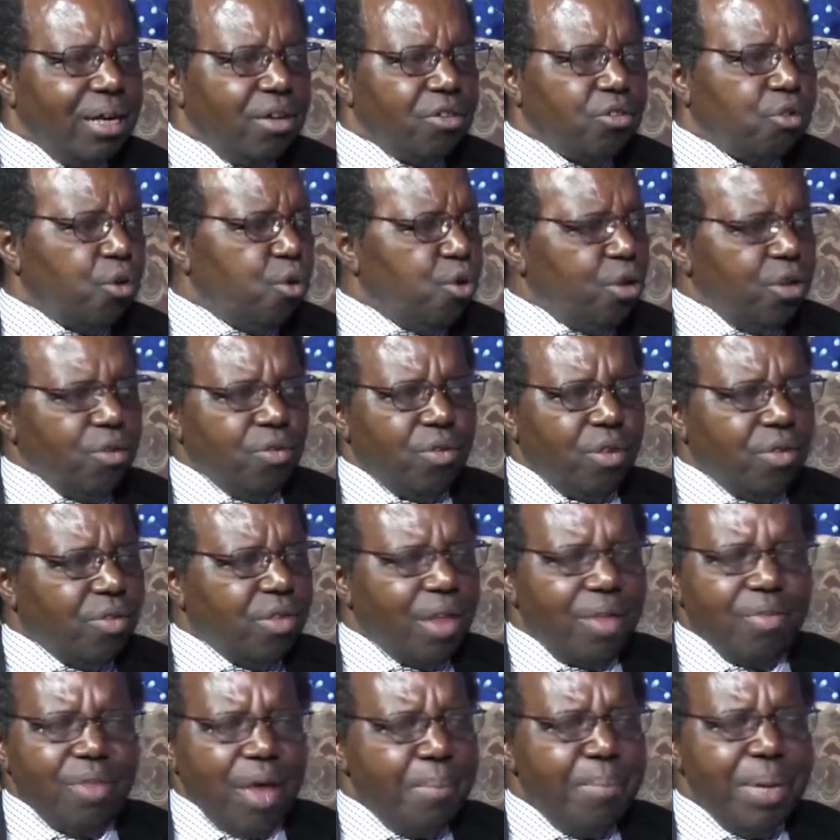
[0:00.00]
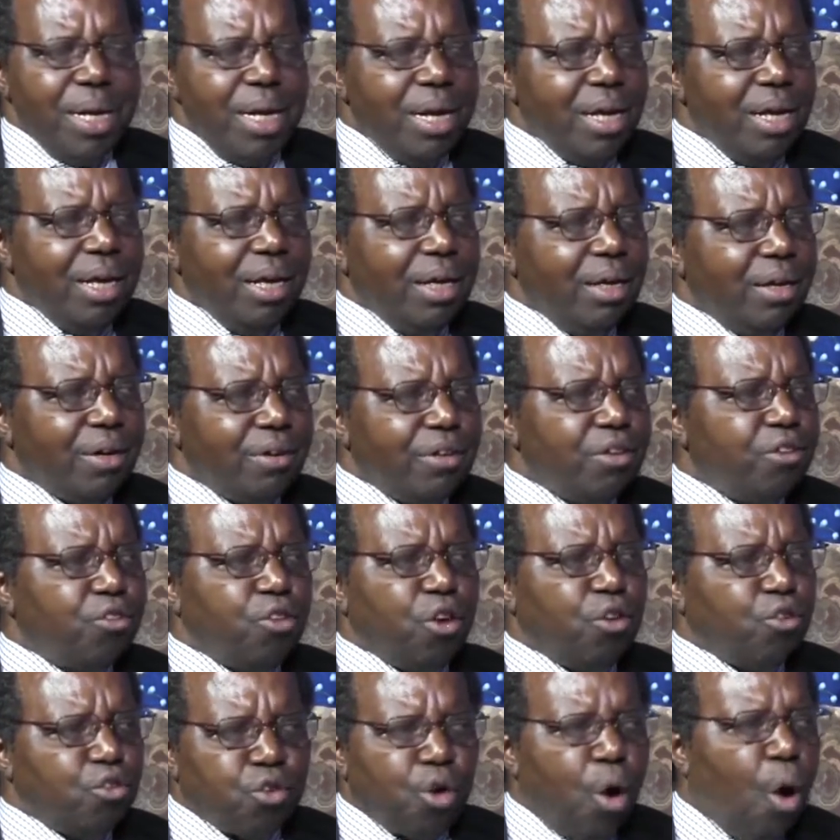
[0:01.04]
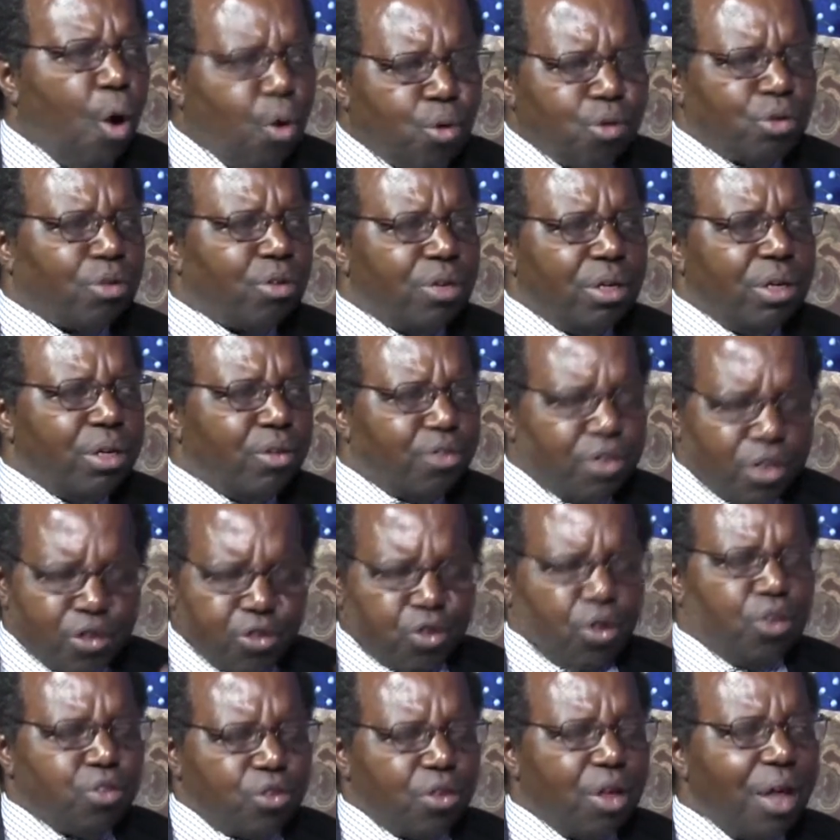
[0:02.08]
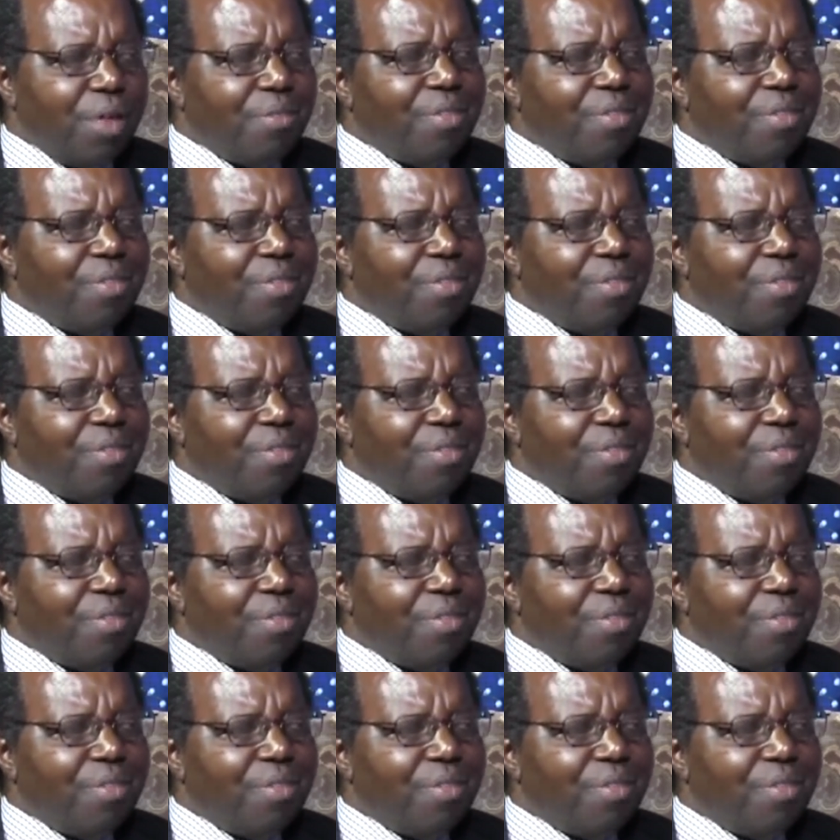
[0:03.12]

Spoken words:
So there are many reasons, wrong reasons.